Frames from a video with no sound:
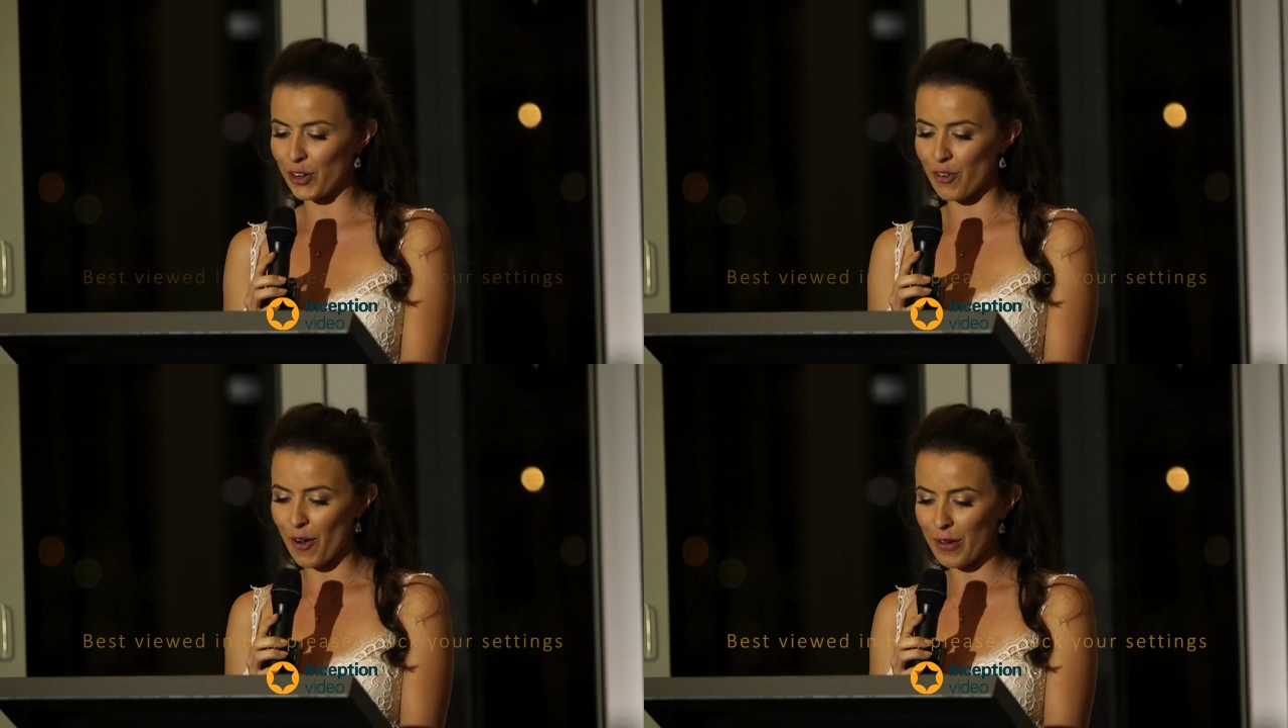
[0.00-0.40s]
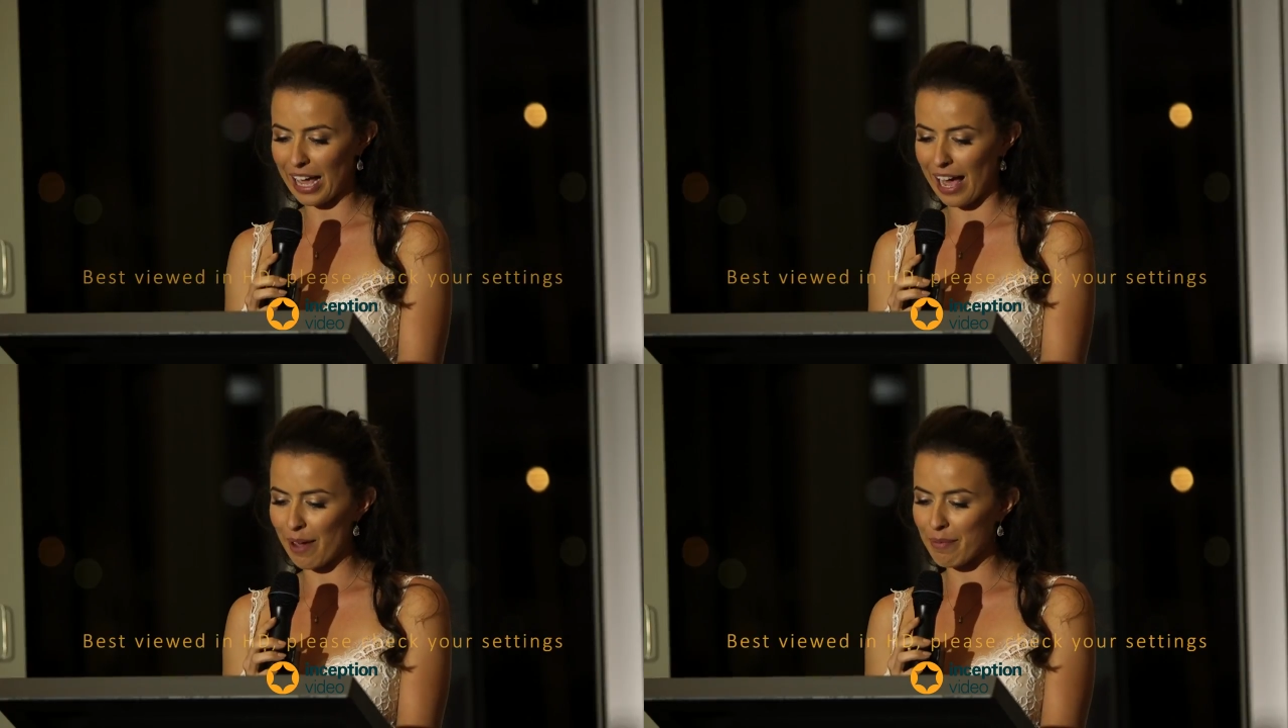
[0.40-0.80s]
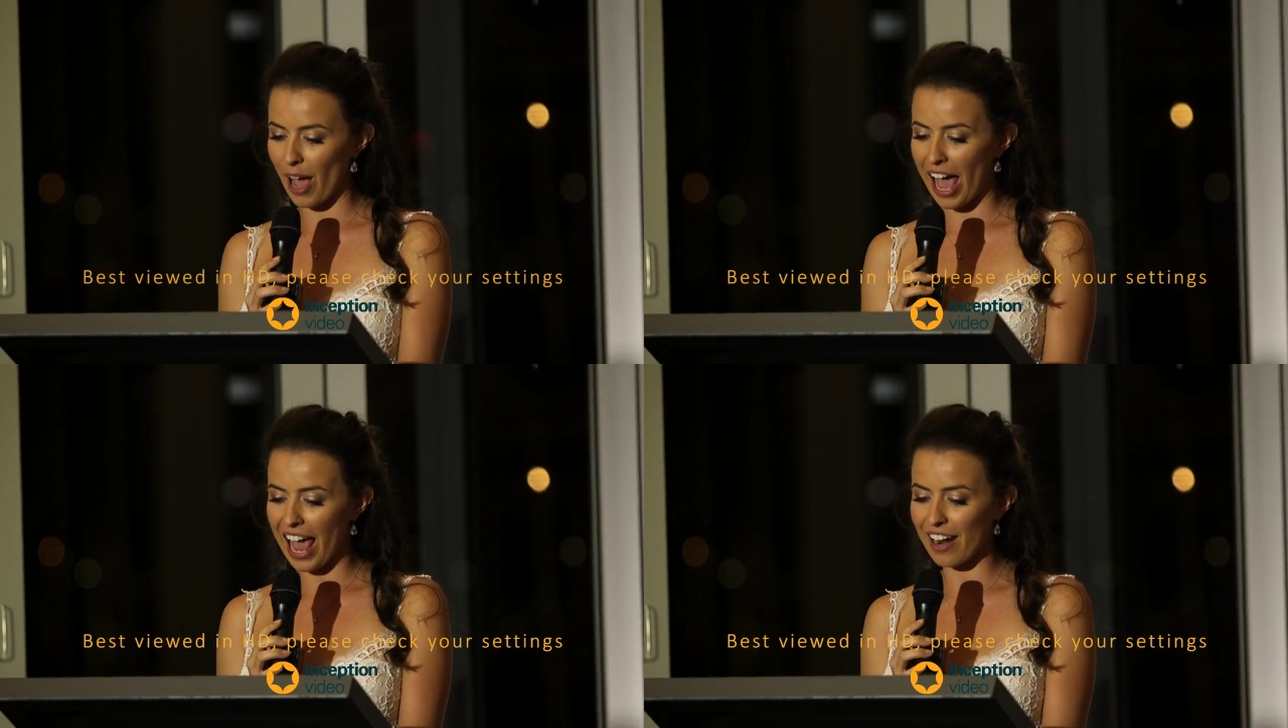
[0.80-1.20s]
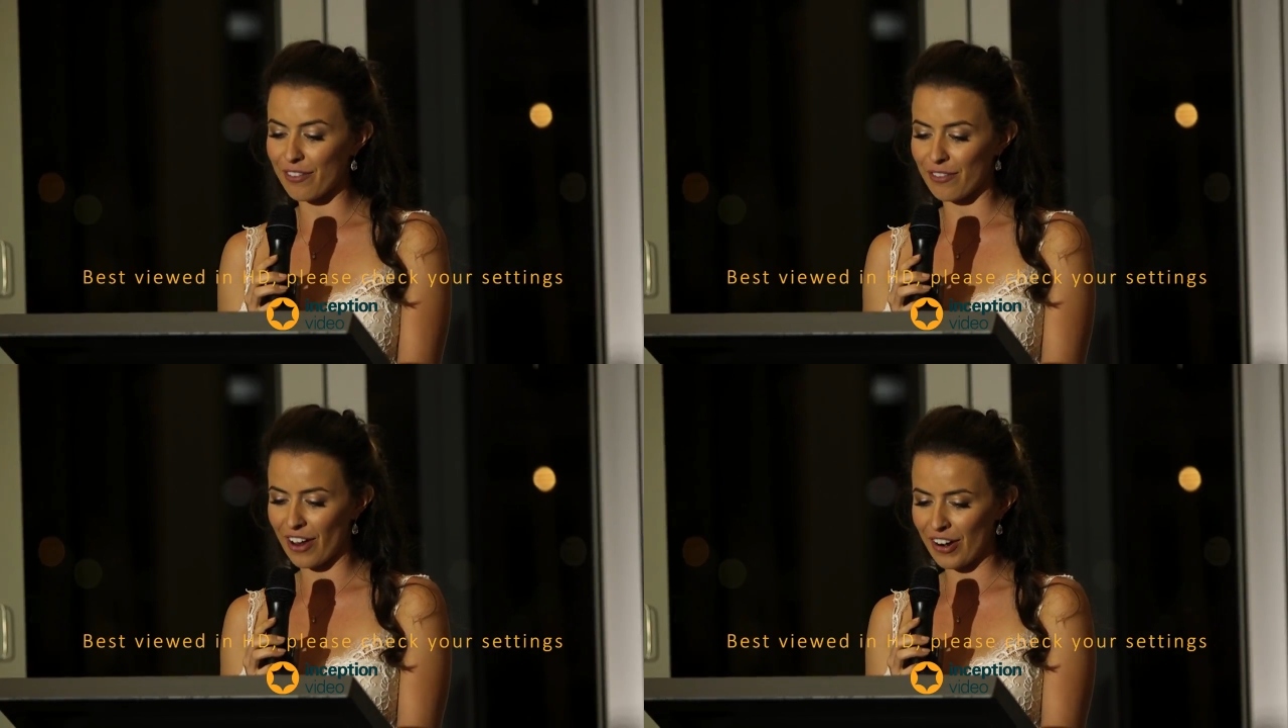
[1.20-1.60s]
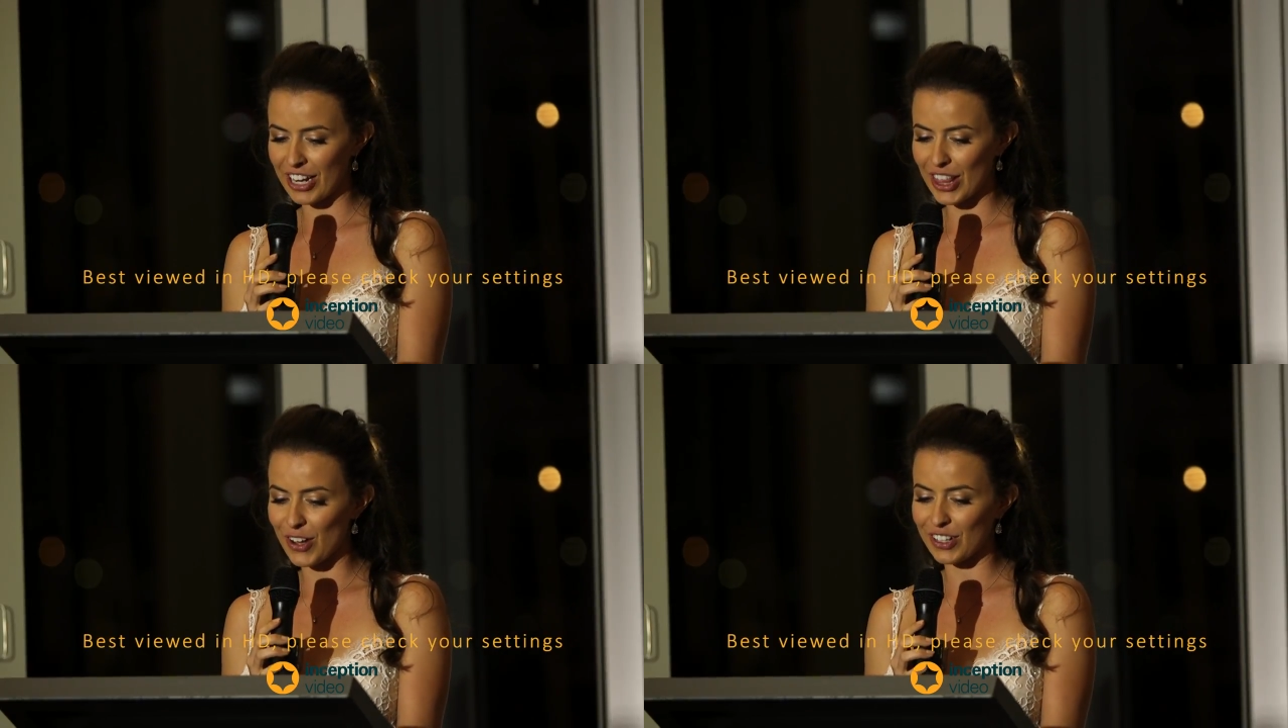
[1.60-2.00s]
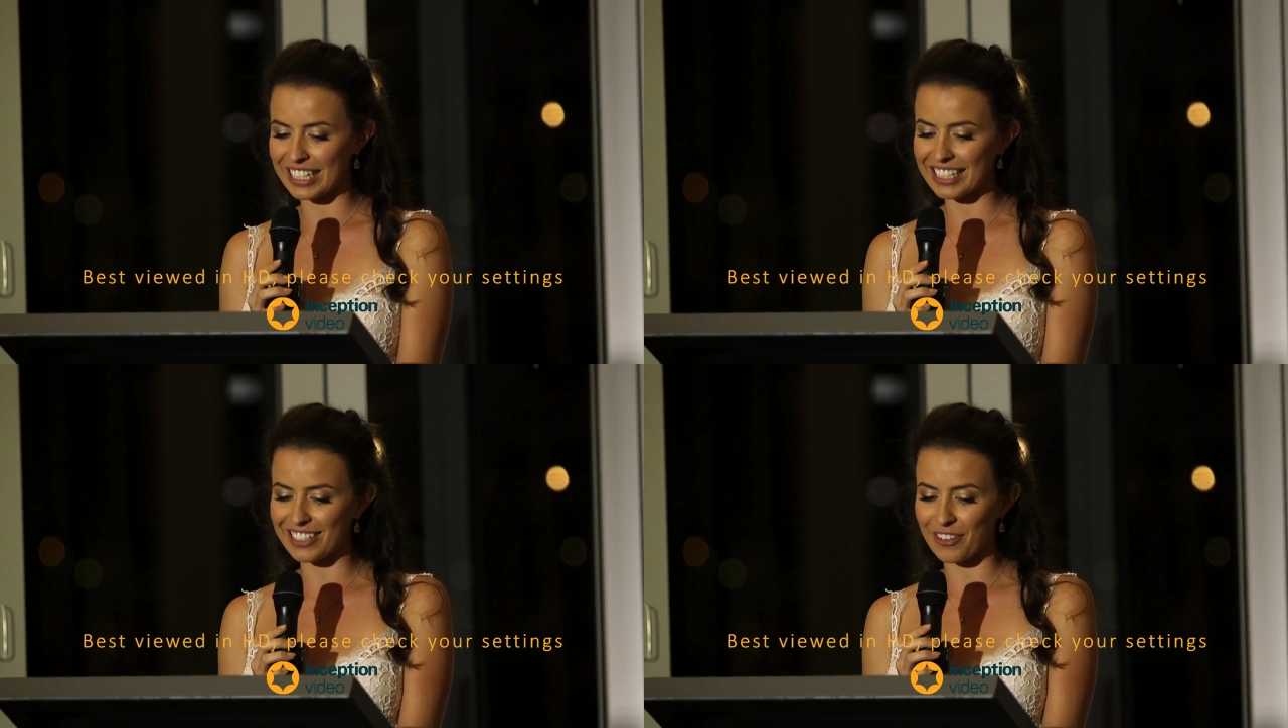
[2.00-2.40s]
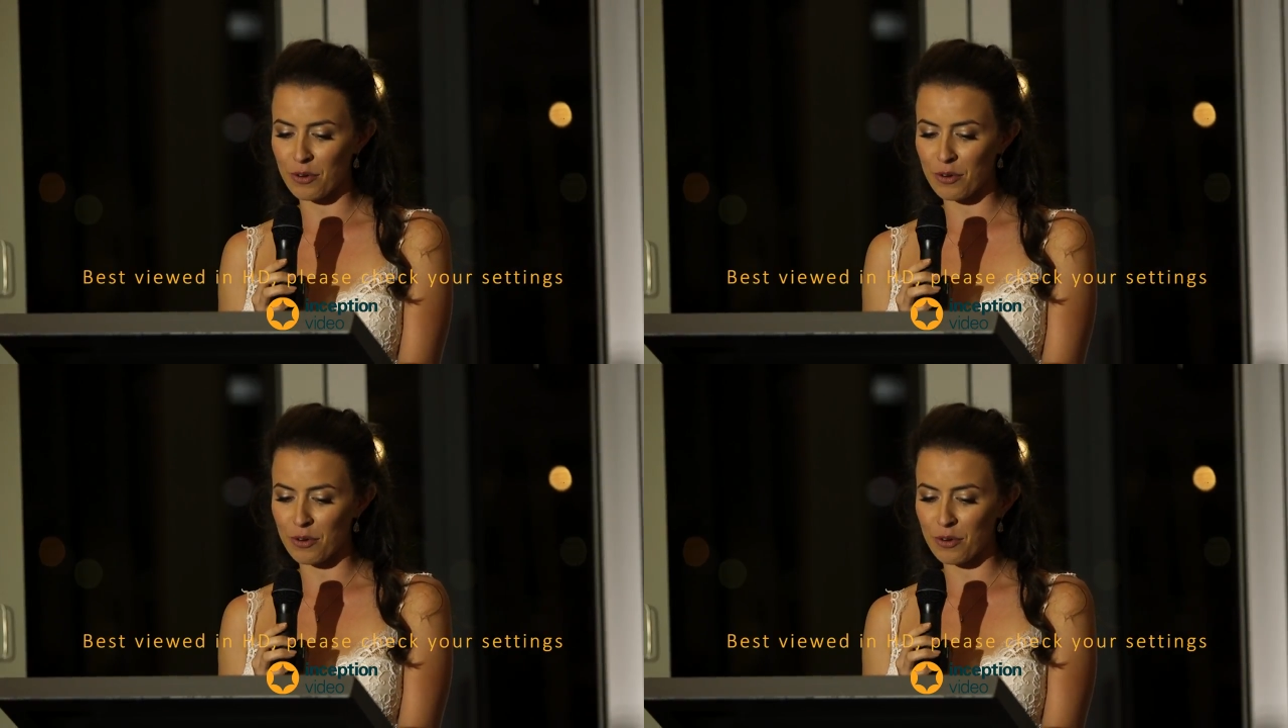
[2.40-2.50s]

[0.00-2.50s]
Growing up, I had a very long list